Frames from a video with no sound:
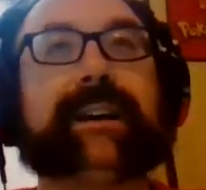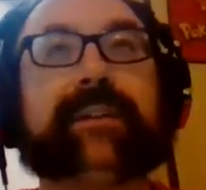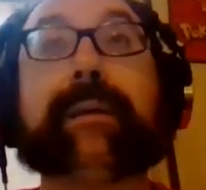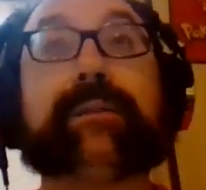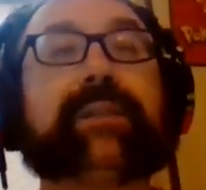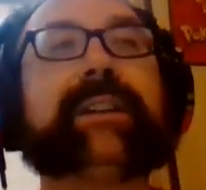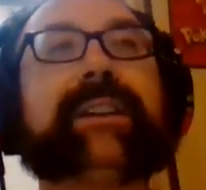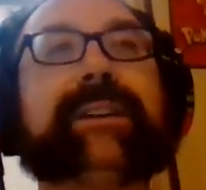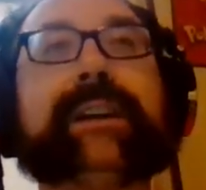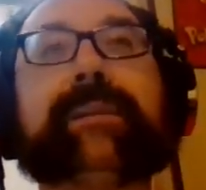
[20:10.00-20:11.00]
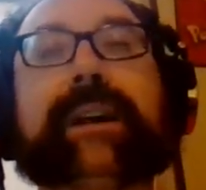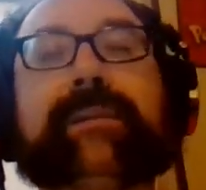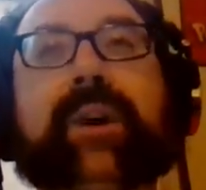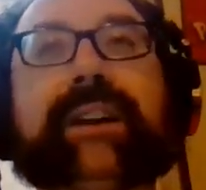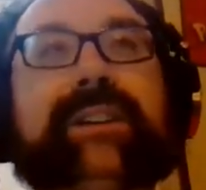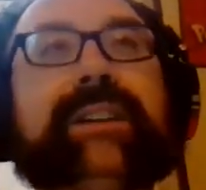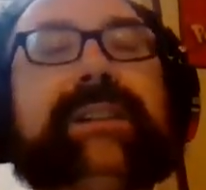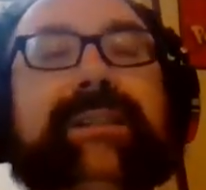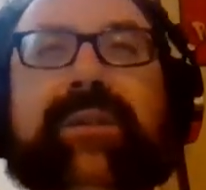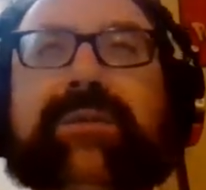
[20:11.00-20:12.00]
no, I was already 30 when I watched
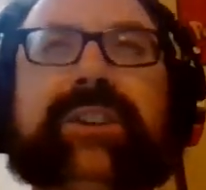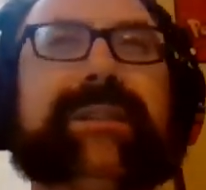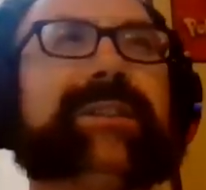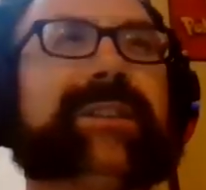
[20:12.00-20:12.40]
this. Oh shit, I was